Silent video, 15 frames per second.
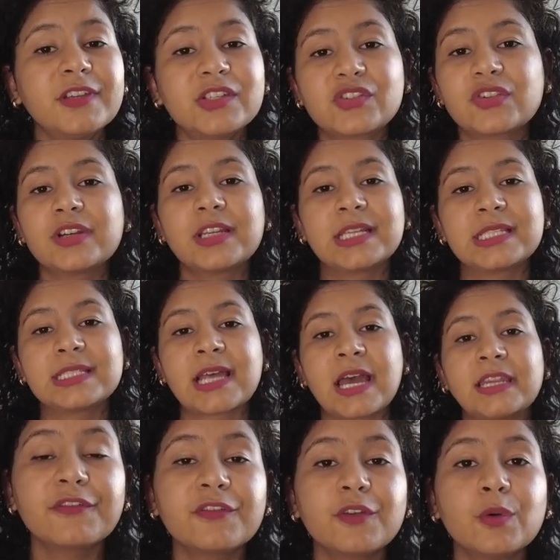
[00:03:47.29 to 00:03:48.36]
feature is
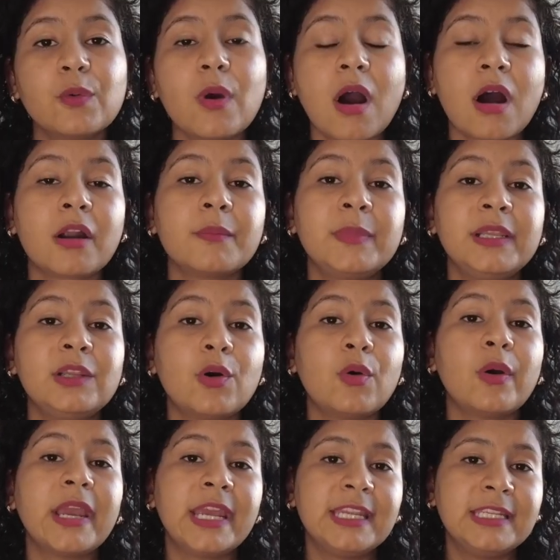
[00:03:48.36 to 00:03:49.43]
that if you are
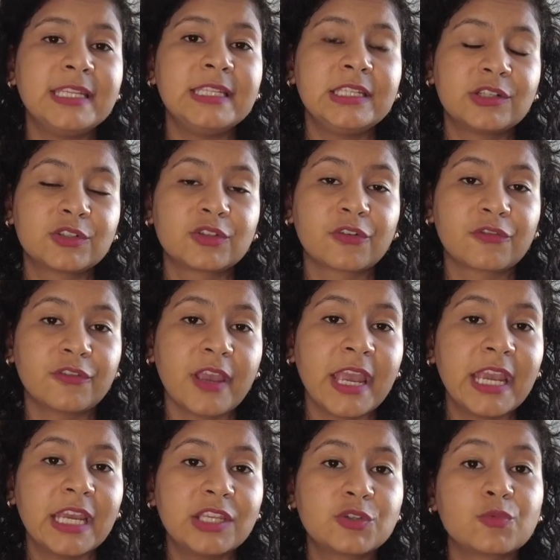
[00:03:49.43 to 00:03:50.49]
below 18 years of
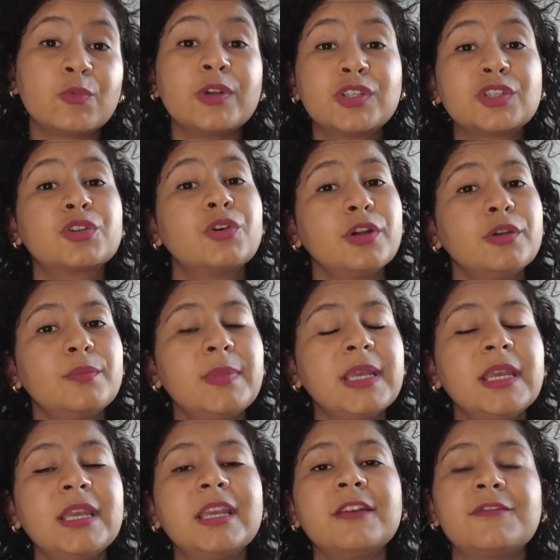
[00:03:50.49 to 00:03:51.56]
age, which could
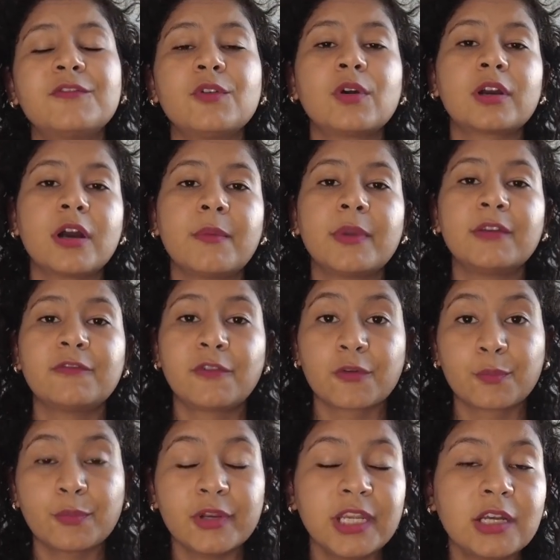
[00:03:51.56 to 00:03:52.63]
be if you're coming
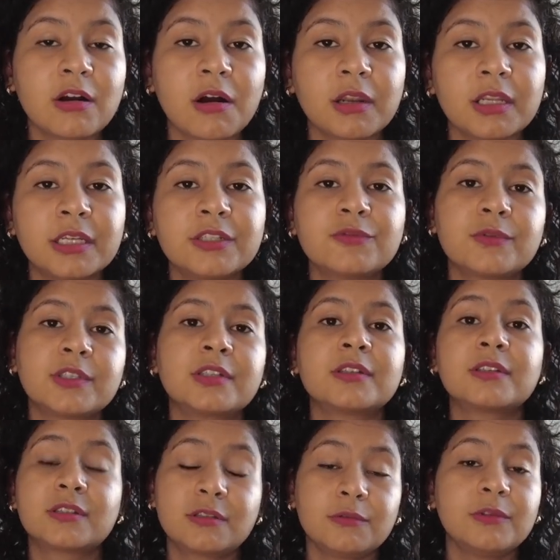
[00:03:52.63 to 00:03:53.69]
for pre-college, which
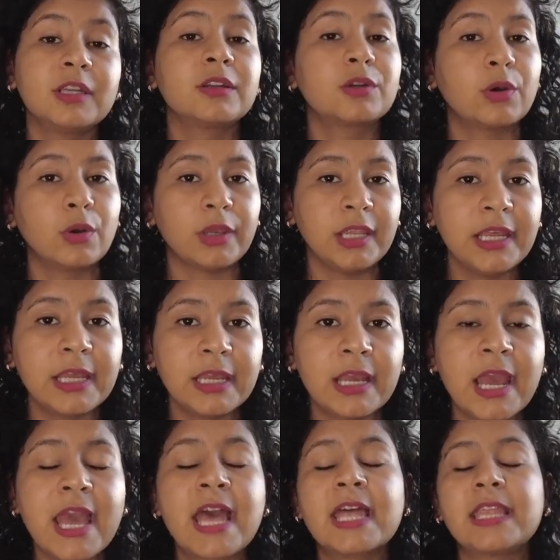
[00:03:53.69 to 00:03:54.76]
is student colleague,
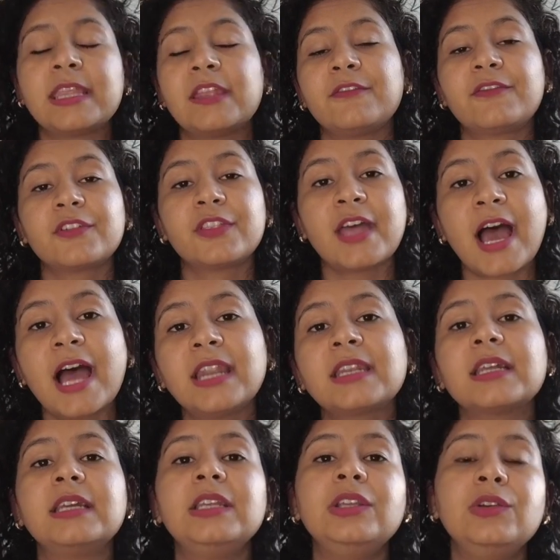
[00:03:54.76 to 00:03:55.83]
then for that
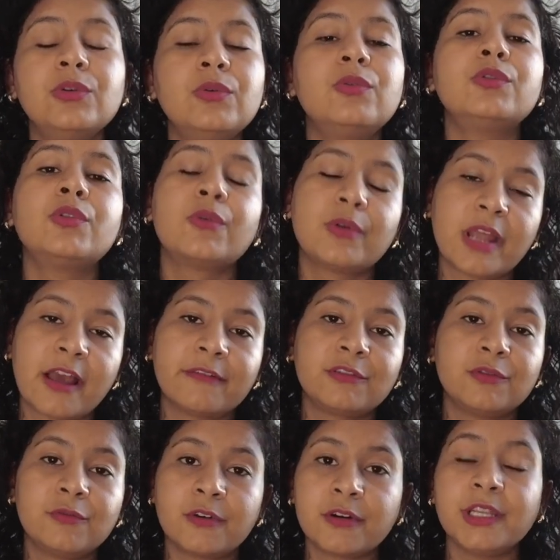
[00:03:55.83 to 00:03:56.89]
you don't have
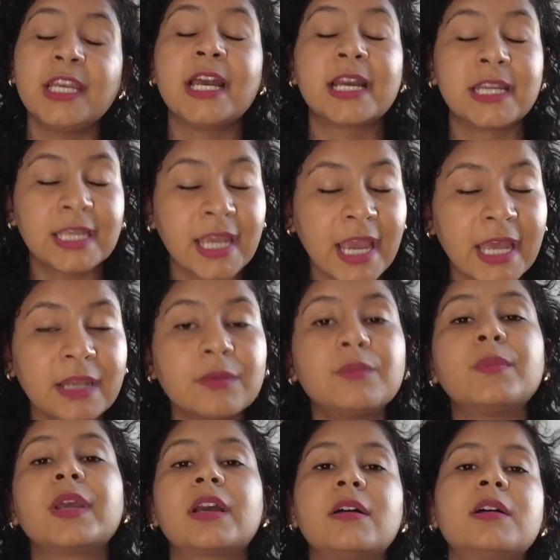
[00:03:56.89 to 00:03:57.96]
to worry again,
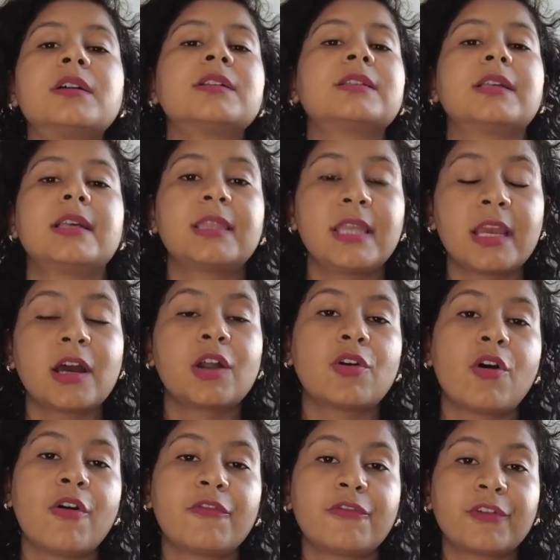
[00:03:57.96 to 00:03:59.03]
because they are
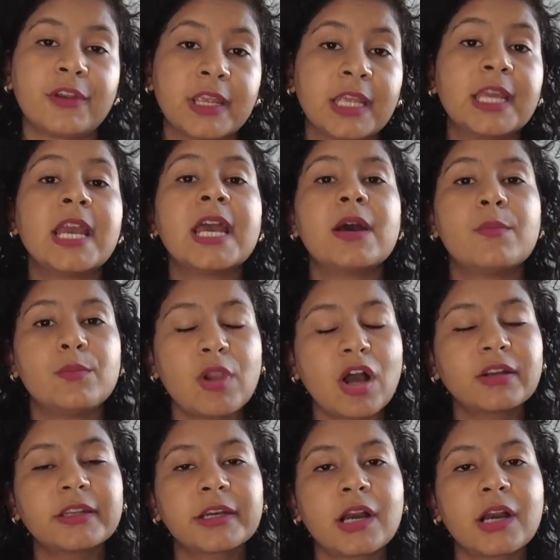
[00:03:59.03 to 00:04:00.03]
offering blocked